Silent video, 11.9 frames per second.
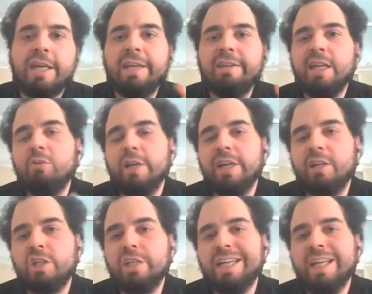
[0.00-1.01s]
and then to
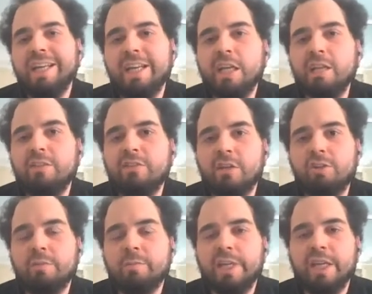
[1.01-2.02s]
actually enact
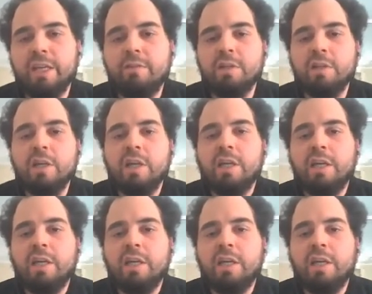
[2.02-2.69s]
such a behavior,